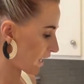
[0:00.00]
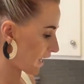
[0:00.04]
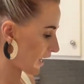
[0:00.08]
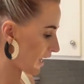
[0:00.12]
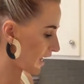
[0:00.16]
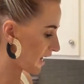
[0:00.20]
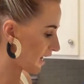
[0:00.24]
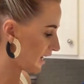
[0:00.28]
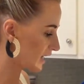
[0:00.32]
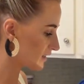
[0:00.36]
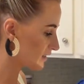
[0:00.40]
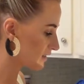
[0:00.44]

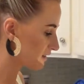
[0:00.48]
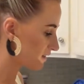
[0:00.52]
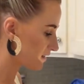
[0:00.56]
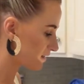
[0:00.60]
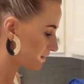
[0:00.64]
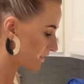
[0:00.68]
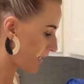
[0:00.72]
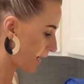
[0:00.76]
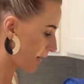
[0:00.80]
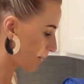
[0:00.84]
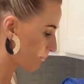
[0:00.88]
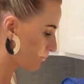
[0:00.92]
and
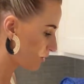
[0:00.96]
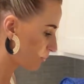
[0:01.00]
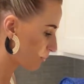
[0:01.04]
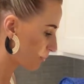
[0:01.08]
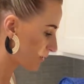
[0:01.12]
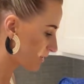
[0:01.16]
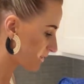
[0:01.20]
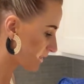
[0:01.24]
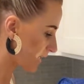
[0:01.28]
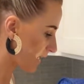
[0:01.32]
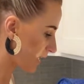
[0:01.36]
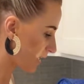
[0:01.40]
stab the
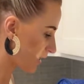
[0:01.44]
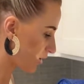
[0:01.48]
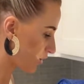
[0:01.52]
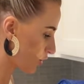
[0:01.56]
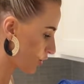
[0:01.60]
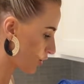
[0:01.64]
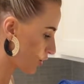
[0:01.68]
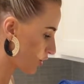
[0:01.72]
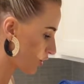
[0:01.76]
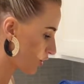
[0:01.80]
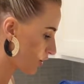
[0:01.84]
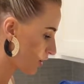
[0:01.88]

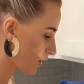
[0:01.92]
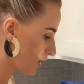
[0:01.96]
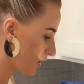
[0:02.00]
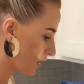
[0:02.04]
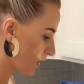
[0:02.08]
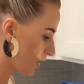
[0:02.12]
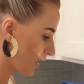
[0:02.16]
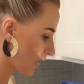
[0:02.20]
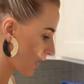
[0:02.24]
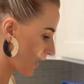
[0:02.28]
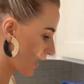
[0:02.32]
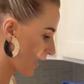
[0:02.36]
potato,
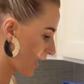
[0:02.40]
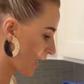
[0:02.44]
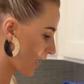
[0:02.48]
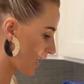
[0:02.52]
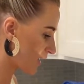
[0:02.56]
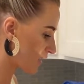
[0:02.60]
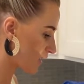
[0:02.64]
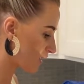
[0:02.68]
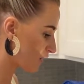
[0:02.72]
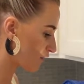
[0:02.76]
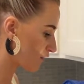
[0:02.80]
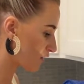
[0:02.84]

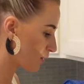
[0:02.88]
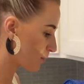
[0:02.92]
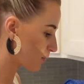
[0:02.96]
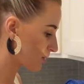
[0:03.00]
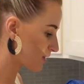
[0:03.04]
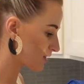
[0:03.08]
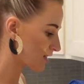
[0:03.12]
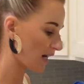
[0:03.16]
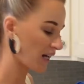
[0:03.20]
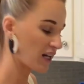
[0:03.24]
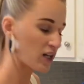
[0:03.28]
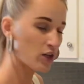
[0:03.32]
and if the
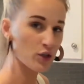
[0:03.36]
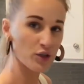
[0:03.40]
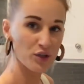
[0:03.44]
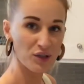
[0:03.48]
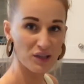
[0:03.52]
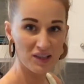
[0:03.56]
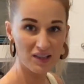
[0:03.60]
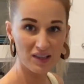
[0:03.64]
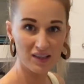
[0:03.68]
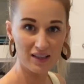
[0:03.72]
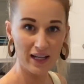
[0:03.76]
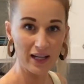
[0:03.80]
potato
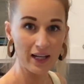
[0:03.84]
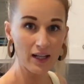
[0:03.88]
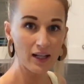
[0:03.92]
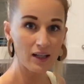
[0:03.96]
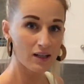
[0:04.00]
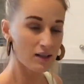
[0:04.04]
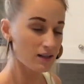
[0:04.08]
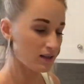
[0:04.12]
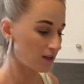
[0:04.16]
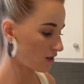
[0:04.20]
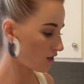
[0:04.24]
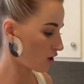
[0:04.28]

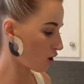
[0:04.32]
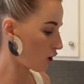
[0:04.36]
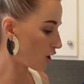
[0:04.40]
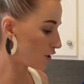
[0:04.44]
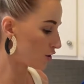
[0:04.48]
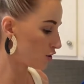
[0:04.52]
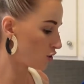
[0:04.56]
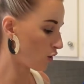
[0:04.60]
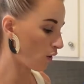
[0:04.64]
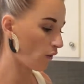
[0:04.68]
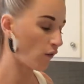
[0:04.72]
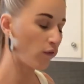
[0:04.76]
sticks
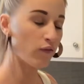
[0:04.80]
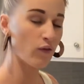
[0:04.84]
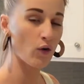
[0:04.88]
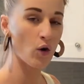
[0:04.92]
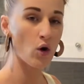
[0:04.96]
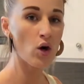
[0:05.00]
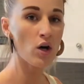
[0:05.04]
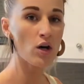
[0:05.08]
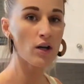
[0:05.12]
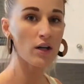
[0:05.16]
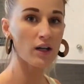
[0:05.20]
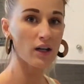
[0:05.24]
on your
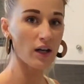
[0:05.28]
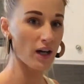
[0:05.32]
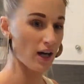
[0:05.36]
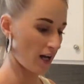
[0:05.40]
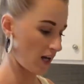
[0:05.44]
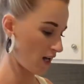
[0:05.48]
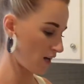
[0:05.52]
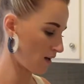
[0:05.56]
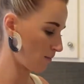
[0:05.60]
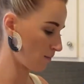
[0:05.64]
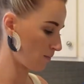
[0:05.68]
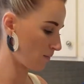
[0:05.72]
fork
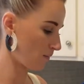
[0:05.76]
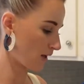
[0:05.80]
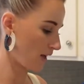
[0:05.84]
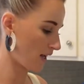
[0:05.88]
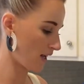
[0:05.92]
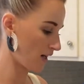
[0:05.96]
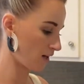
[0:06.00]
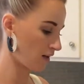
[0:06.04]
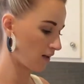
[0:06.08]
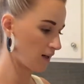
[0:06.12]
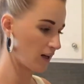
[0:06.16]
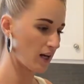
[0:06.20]

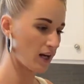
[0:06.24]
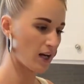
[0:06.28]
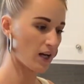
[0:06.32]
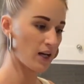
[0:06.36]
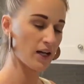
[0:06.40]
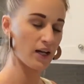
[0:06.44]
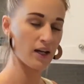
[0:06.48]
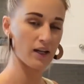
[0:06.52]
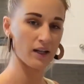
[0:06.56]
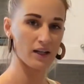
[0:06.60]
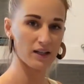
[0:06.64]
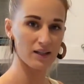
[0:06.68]
and
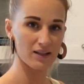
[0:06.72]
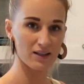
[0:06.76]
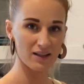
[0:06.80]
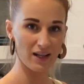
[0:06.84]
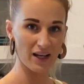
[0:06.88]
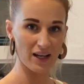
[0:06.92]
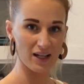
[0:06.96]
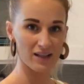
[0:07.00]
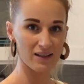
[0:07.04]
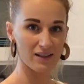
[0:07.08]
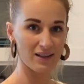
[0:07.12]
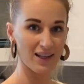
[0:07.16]
it
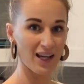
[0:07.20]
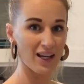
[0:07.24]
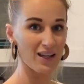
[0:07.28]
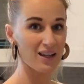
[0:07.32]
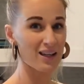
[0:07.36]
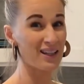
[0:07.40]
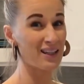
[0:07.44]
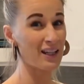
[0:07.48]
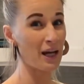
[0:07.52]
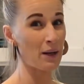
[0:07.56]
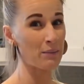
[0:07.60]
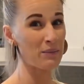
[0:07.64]
stays there,
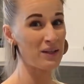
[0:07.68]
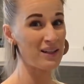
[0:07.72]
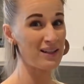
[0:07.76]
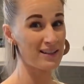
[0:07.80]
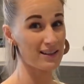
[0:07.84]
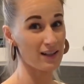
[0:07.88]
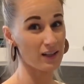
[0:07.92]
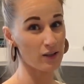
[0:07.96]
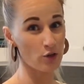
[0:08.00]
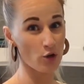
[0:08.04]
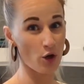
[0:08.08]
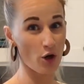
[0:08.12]
then that
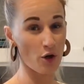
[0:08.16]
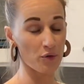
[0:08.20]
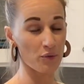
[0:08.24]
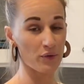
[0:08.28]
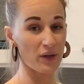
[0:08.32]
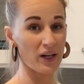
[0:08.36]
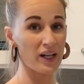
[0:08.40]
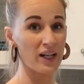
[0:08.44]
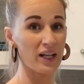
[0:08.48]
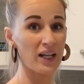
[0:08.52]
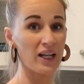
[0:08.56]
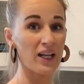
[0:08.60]
means it's not
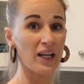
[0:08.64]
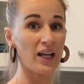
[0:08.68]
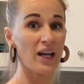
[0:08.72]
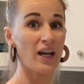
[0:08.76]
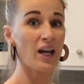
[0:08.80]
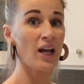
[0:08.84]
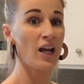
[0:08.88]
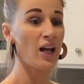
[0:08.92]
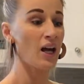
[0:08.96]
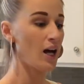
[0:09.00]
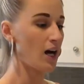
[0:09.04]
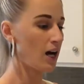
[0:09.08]
ready.
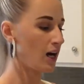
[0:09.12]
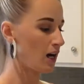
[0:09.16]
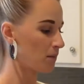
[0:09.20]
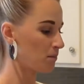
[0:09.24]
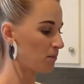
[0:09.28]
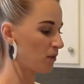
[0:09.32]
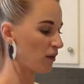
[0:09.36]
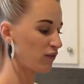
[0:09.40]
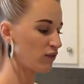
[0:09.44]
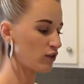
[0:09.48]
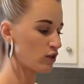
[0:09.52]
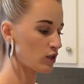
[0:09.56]

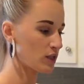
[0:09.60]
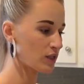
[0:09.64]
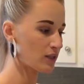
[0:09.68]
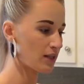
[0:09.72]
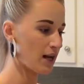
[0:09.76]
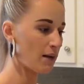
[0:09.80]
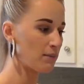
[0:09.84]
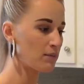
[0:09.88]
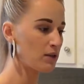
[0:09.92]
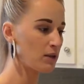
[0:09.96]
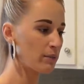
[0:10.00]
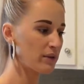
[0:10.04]
If you
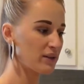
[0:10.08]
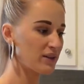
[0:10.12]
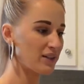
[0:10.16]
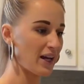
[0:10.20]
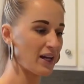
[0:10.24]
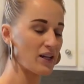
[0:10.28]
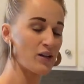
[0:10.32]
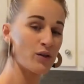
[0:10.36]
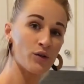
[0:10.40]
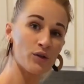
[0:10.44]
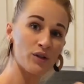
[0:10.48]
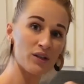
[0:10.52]
stab the
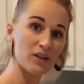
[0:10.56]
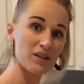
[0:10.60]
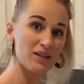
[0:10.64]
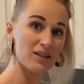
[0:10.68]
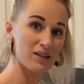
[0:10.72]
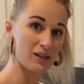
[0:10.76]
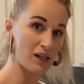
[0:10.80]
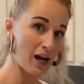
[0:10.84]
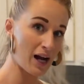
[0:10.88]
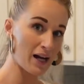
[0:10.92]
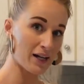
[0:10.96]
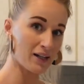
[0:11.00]
potato and it
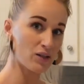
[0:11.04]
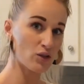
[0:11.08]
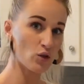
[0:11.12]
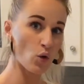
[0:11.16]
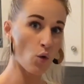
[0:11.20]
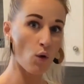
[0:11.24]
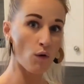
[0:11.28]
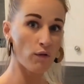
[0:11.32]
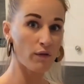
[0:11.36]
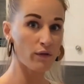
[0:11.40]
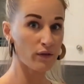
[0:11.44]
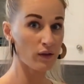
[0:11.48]
slides
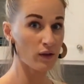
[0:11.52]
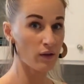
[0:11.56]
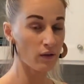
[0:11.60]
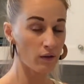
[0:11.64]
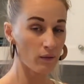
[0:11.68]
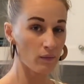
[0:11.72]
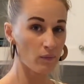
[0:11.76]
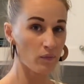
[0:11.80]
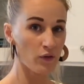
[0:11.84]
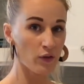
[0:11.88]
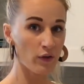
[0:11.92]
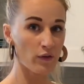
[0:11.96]
off
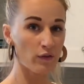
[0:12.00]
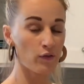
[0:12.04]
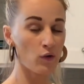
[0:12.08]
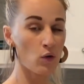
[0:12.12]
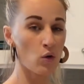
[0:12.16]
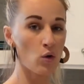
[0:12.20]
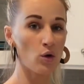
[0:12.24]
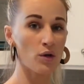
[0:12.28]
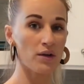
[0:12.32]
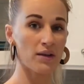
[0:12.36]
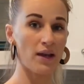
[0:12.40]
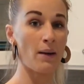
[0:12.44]
the
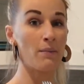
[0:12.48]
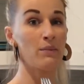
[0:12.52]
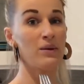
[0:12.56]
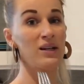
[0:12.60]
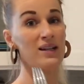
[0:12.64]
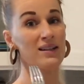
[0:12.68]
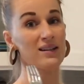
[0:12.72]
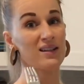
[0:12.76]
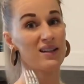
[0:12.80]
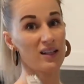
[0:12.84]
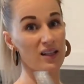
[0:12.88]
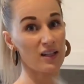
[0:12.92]
fork, that
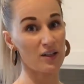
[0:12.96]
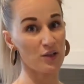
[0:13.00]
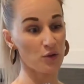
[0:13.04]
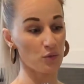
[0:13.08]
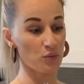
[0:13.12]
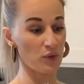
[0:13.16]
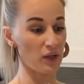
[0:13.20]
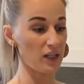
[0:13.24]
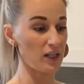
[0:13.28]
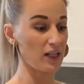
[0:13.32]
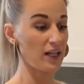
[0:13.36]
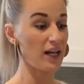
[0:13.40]
means it is
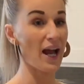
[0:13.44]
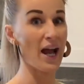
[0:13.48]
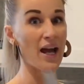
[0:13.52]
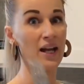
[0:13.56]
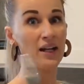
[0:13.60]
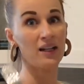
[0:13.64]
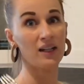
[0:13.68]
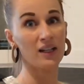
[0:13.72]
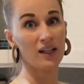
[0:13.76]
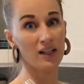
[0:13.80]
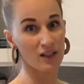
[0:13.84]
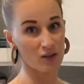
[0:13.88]
ready,
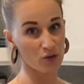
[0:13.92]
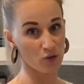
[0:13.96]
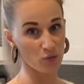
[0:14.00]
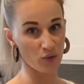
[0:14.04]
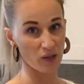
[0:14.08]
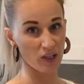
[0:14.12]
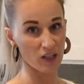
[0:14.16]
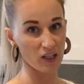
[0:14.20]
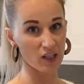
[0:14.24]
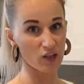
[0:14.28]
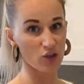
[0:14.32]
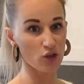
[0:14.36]
and it is
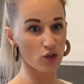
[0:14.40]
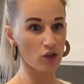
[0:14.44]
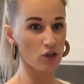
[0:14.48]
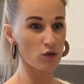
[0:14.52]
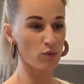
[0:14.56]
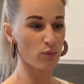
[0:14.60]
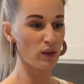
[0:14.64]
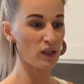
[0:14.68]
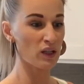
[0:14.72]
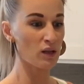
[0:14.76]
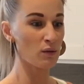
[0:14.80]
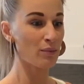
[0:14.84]
ready. So it's
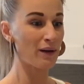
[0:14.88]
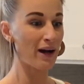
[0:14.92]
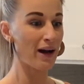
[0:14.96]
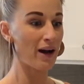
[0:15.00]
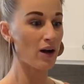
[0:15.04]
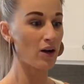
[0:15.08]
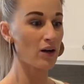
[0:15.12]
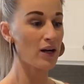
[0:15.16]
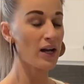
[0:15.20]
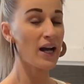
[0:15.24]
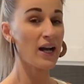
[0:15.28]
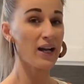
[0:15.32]
been
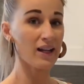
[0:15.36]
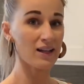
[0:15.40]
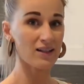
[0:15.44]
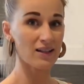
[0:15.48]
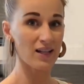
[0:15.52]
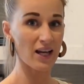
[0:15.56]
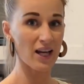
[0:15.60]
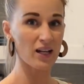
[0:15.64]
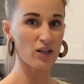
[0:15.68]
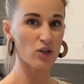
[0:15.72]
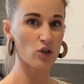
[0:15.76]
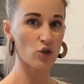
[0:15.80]
about
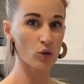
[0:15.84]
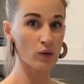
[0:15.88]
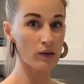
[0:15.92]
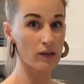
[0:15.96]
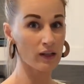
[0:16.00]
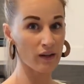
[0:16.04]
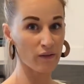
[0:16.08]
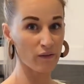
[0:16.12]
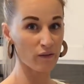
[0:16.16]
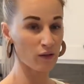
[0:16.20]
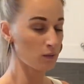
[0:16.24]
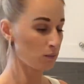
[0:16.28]
10 to
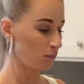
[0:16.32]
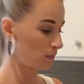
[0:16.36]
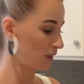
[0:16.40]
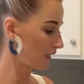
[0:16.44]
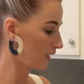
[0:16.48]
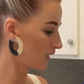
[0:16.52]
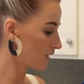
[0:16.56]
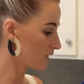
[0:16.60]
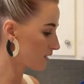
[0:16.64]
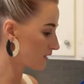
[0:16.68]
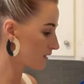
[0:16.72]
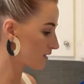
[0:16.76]
11
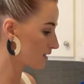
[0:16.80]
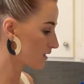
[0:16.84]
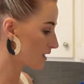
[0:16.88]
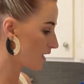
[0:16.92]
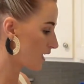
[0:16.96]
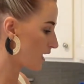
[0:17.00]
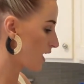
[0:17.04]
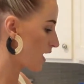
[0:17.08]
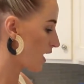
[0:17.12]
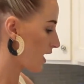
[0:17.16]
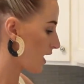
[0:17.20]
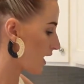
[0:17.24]
minutes.
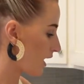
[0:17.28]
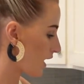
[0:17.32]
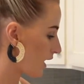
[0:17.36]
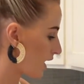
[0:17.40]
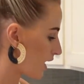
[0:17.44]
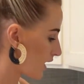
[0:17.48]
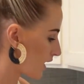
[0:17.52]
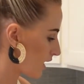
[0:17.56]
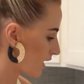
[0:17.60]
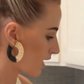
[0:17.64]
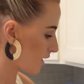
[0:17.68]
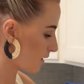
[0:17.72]

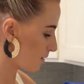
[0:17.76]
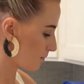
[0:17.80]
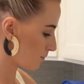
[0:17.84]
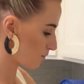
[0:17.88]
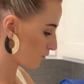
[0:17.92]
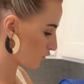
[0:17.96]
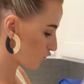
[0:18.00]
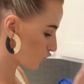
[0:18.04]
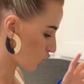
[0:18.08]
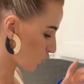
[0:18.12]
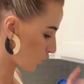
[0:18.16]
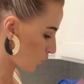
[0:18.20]

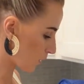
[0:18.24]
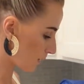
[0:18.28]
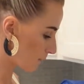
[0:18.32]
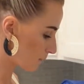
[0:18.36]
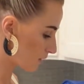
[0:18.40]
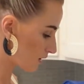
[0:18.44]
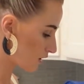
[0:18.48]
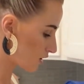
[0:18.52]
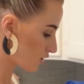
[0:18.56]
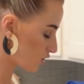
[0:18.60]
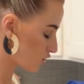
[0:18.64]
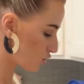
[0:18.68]
So what I'm
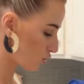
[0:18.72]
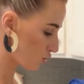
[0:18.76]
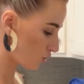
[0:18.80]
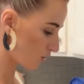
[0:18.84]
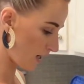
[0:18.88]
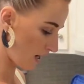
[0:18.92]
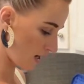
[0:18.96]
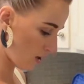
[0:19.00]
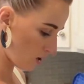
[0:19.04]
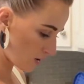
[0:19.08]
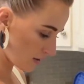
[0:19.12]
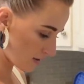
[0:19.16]
going to do
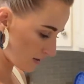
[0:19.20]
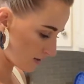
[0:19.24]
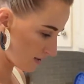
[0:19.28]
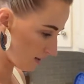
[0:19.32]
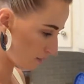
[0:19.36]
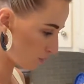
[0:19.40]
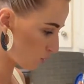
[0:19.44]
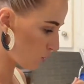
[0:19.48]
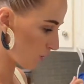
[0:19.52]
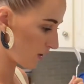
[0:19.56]
now is I'm